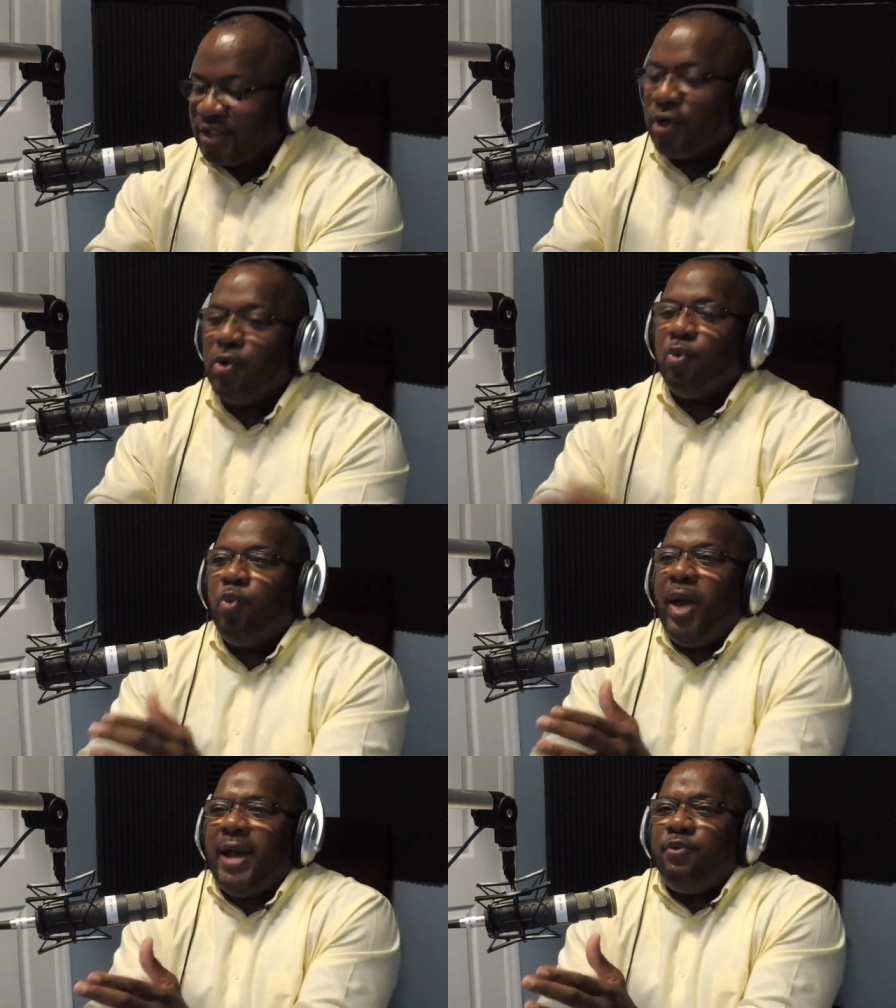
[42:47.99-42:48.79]
So
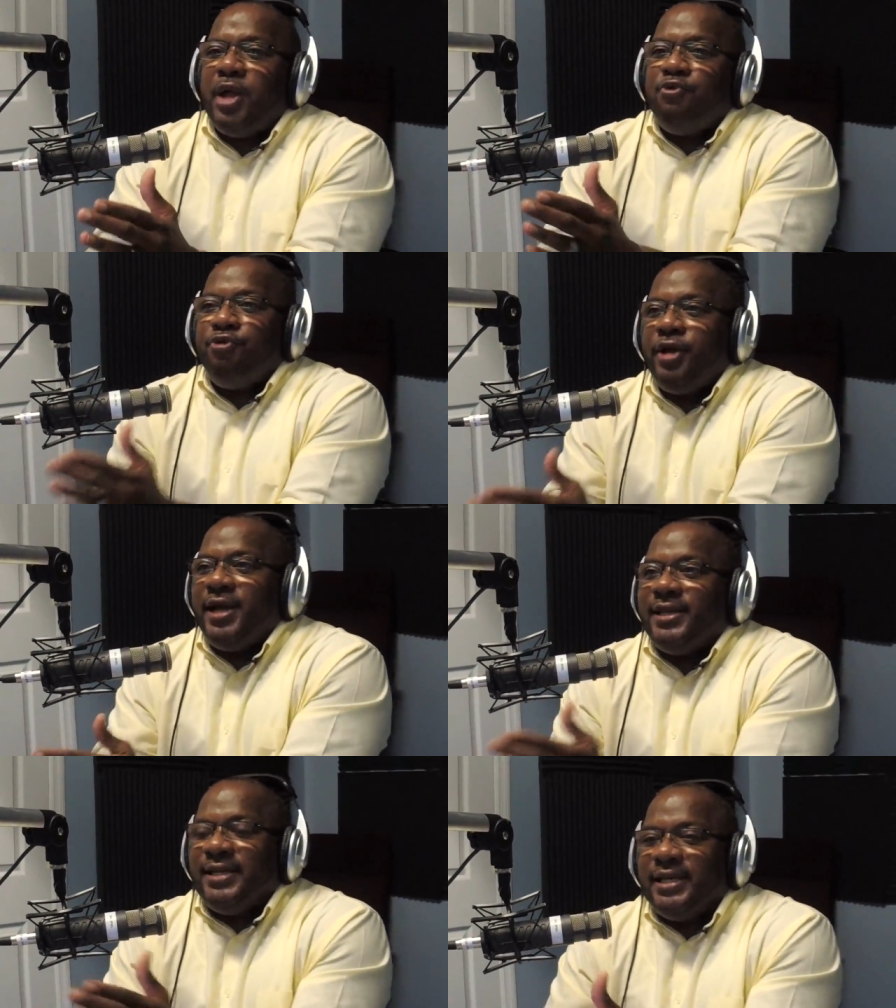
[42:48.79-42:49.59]
when we
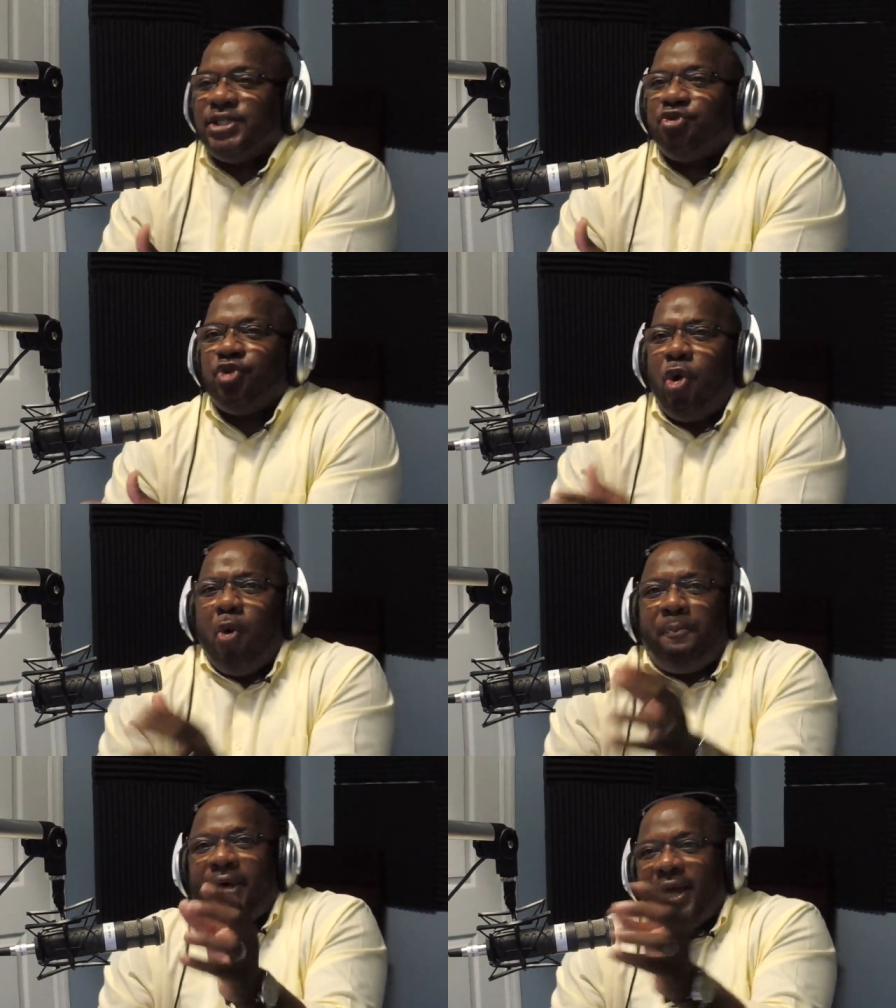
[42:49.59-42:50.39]
read these,
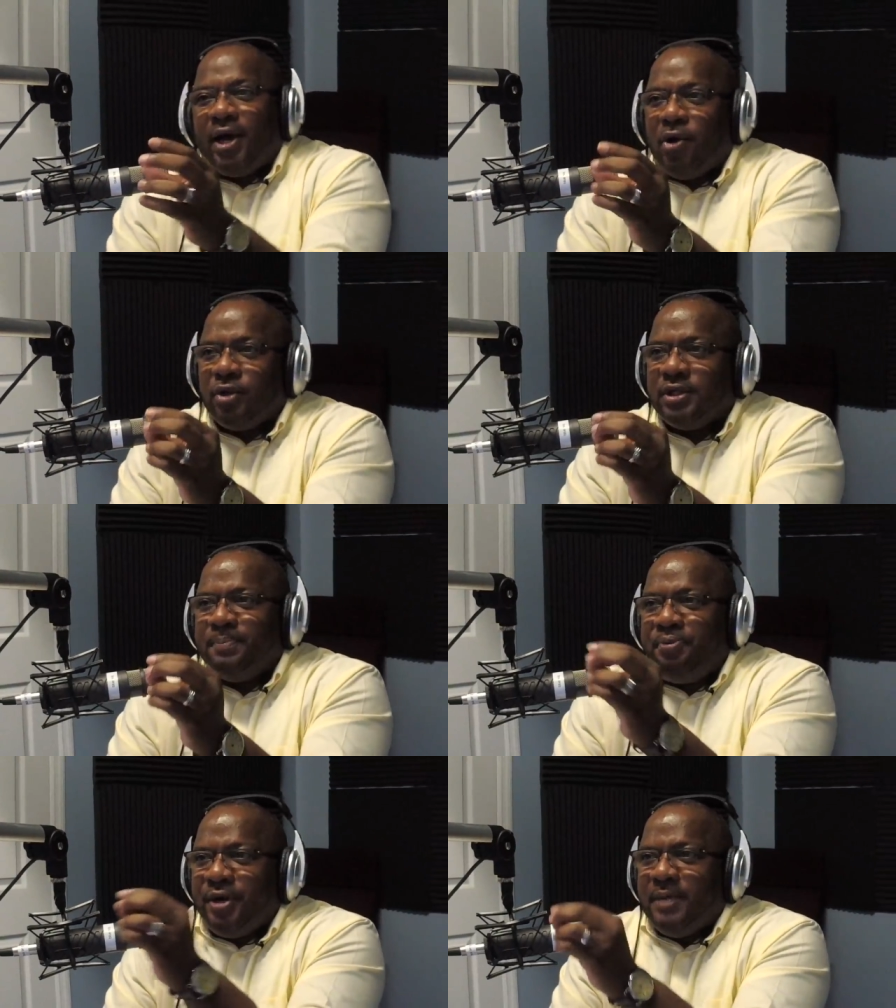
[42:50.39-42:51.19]
don't pick out
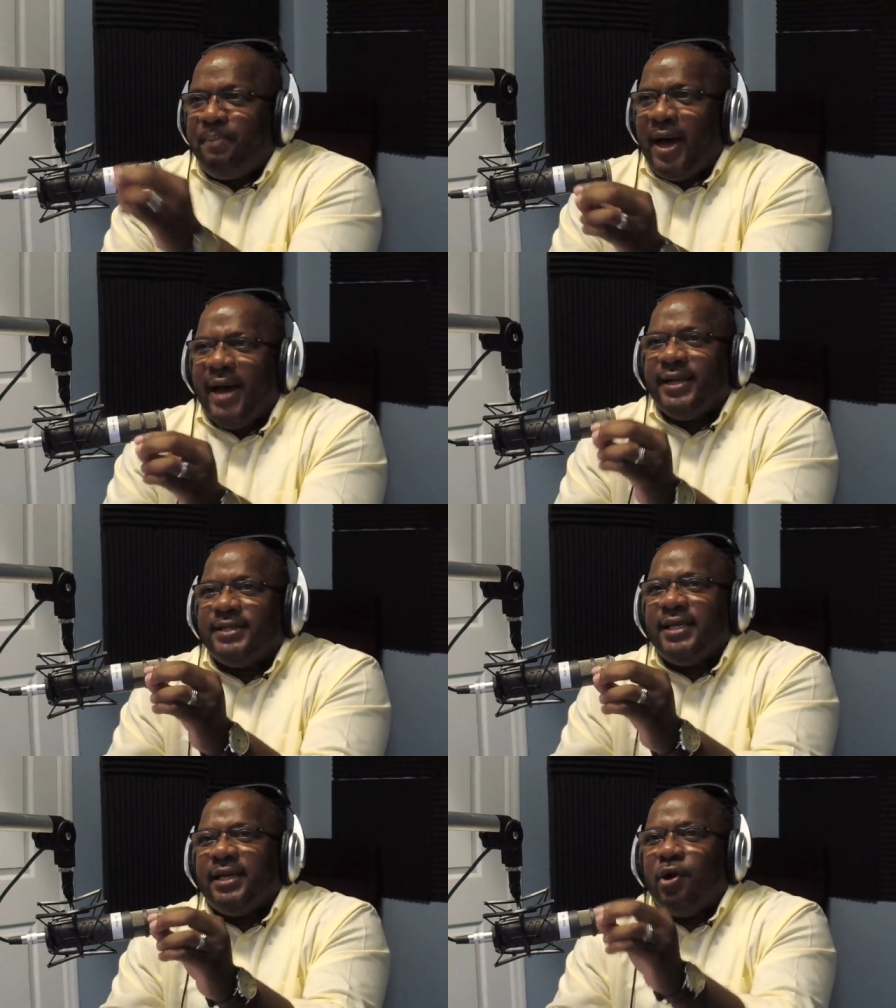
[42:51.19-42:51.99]
the pretty part
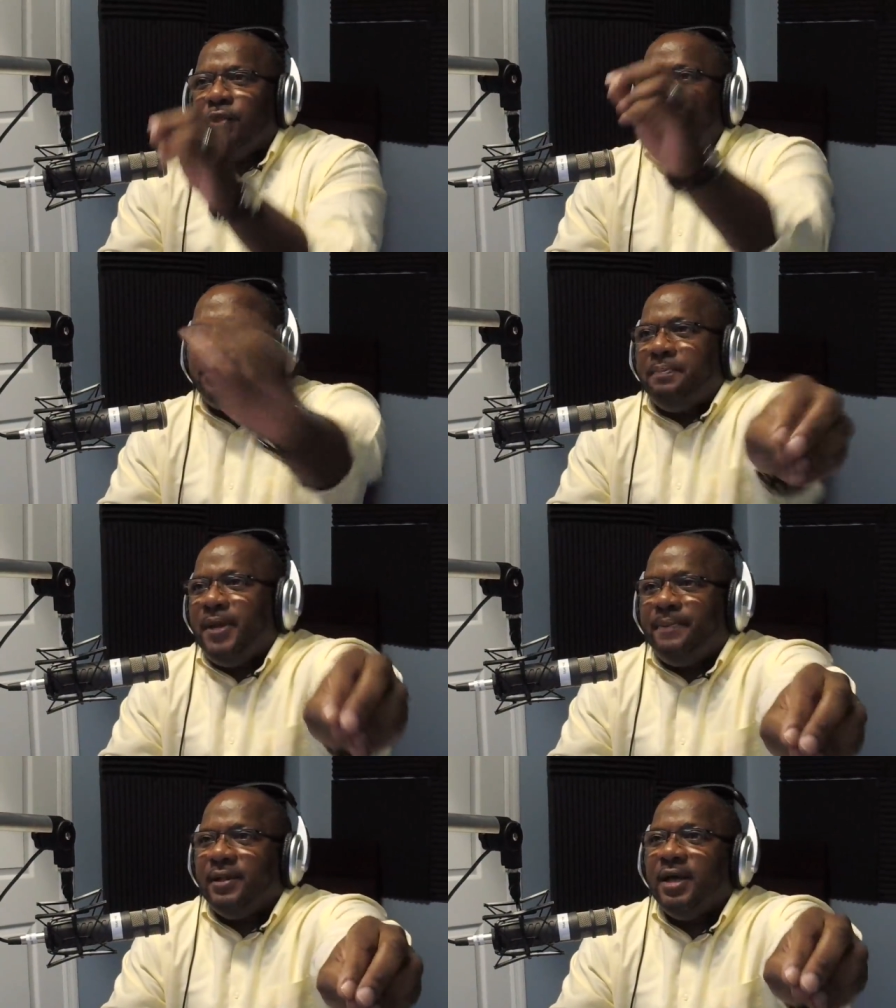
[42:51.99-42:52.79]
that think only for the
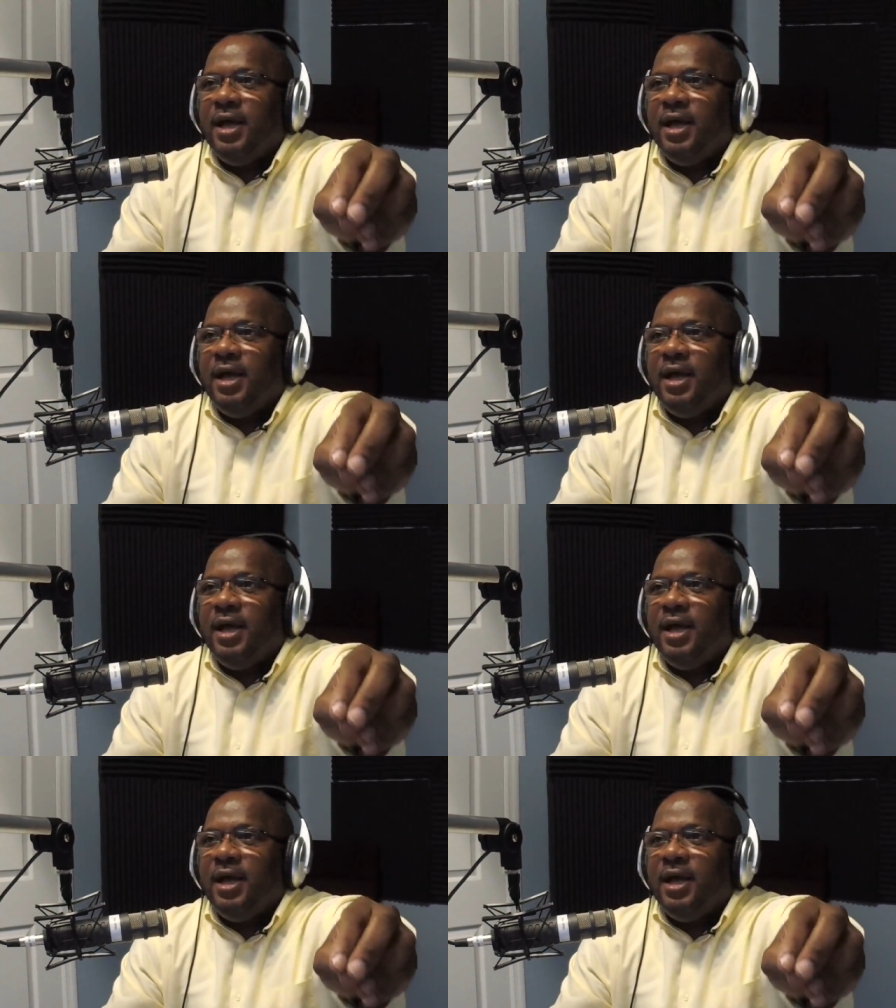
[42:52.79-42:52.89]
people.